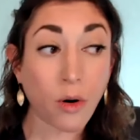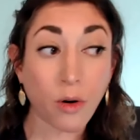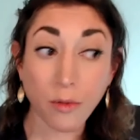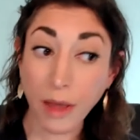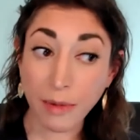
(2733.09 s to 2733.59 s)

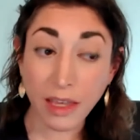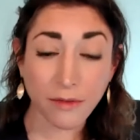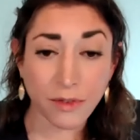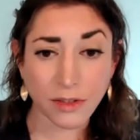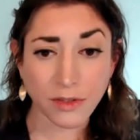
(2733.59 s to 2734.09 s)
or maybe
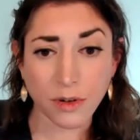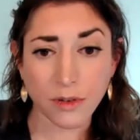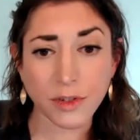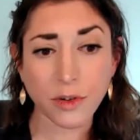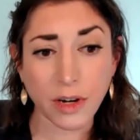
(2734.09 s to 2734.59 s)
even sort
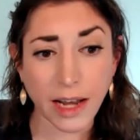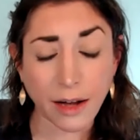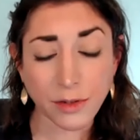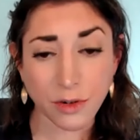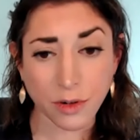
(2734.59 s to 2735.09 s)
of screen
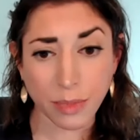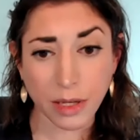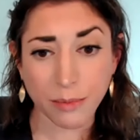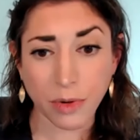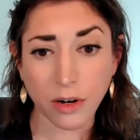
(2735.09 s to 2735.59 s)
out certain
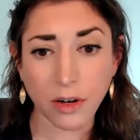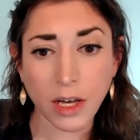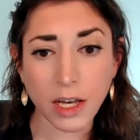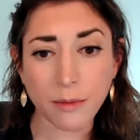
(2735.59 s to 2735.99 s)
people